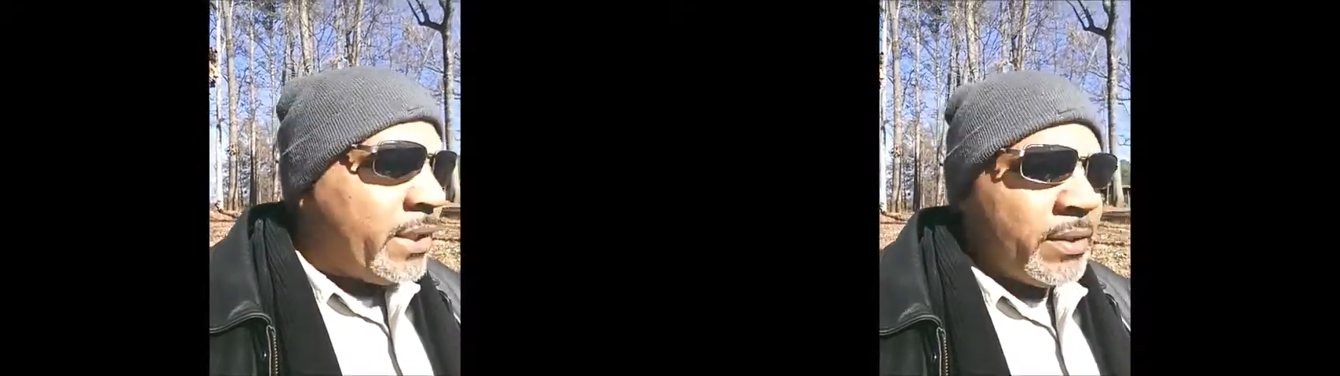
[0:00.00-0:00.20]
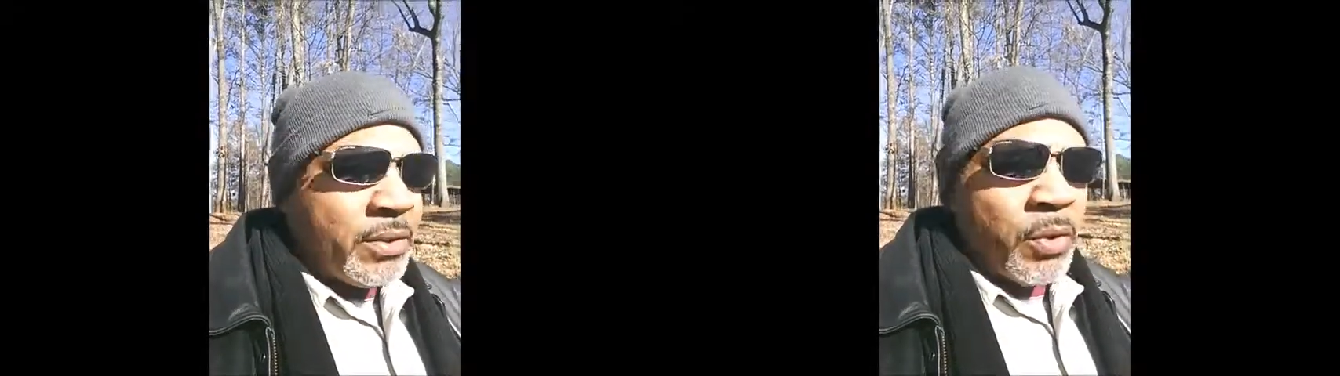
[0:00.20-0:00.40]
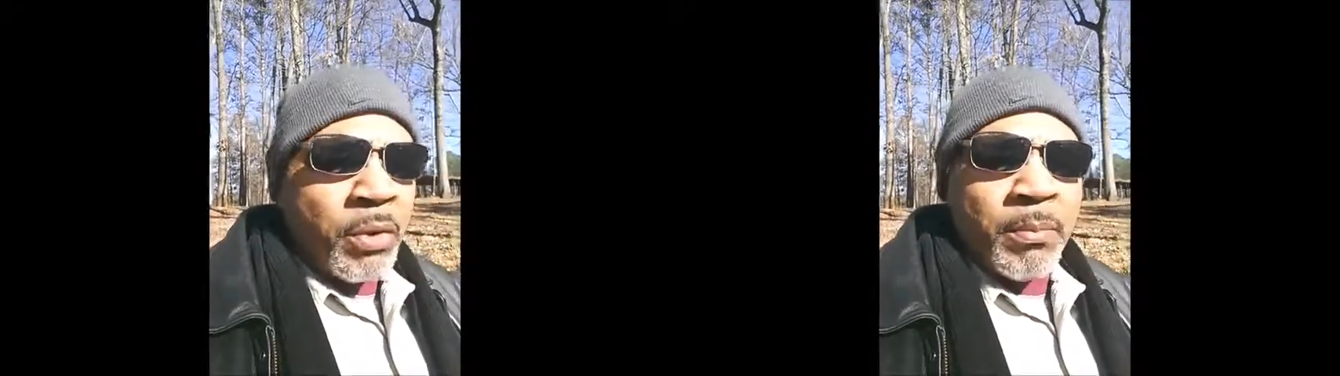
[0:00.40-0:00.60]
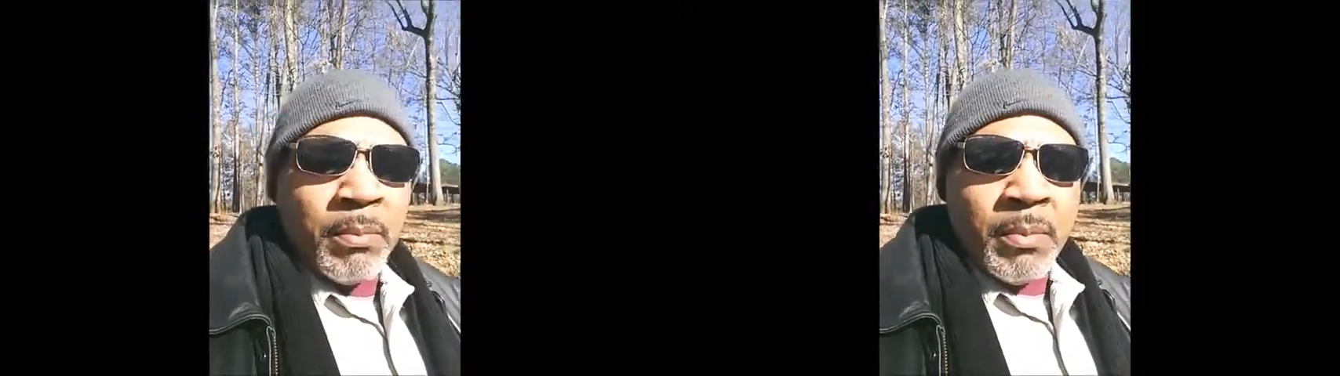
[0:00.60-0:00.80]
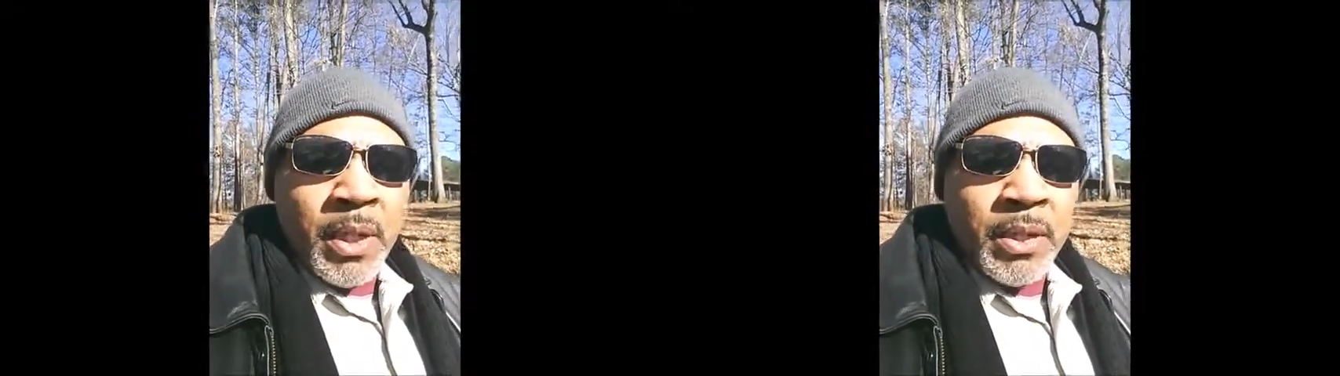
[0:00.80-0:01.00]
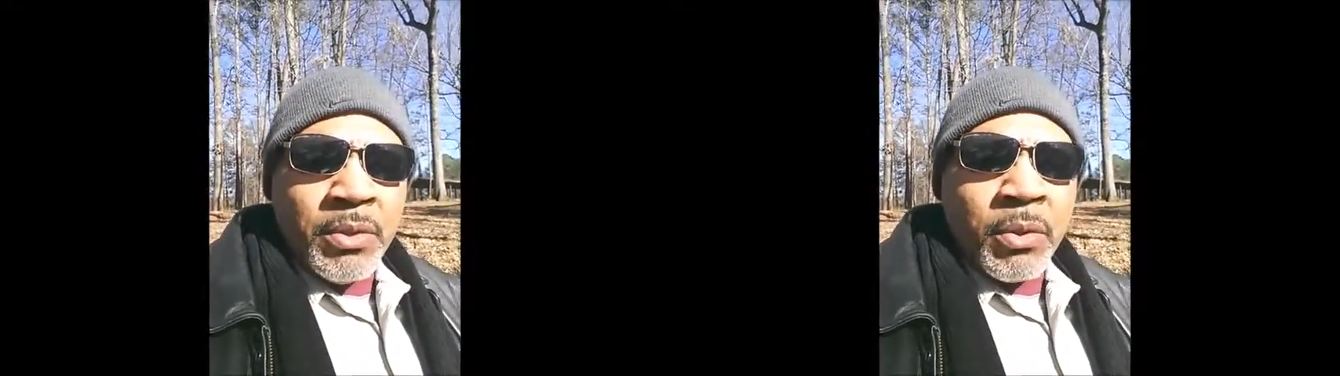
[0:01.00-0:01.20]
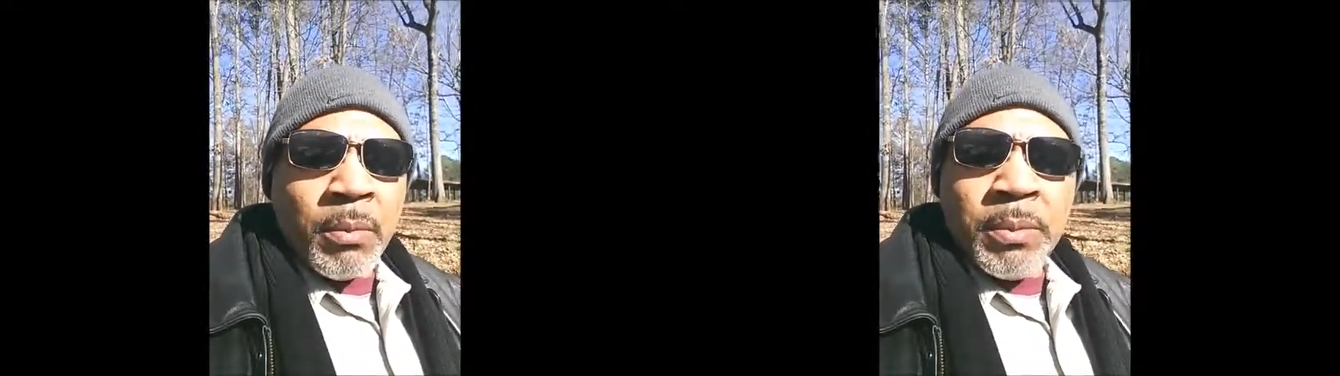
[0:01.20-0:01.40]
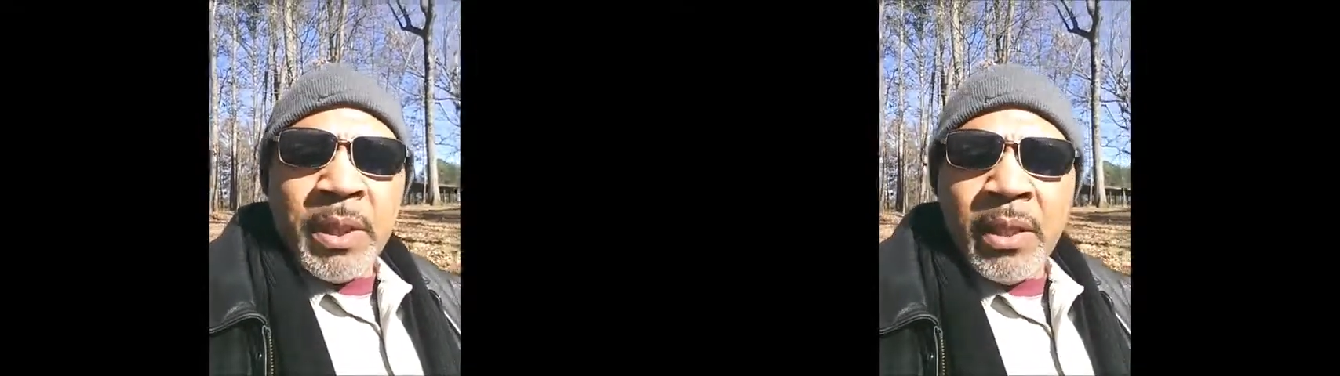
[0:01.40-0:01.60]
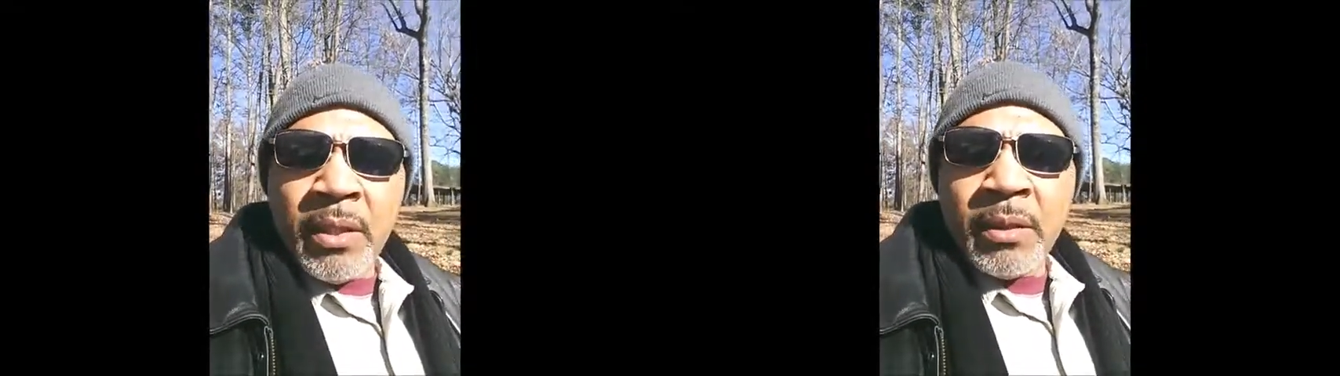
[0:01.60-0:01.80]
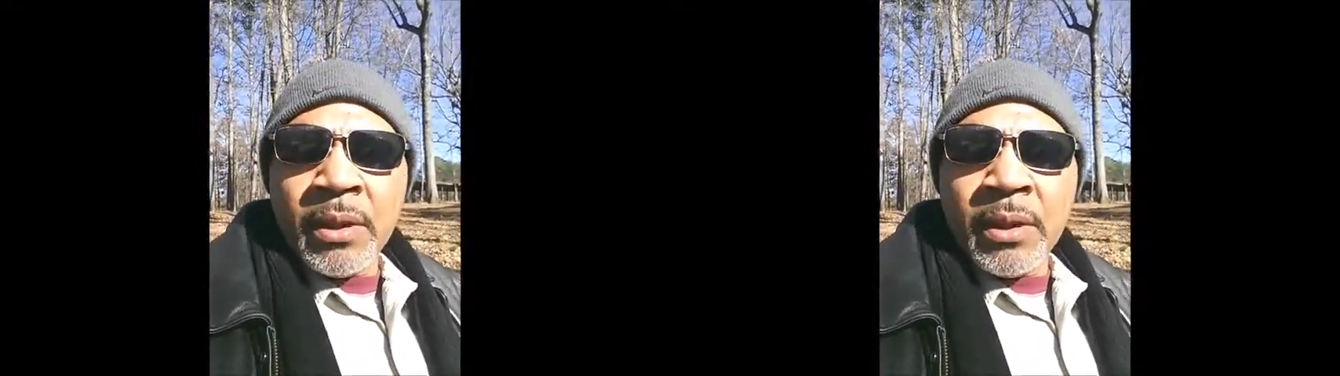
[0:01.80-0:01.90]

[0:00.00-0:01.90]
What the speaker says: in your being,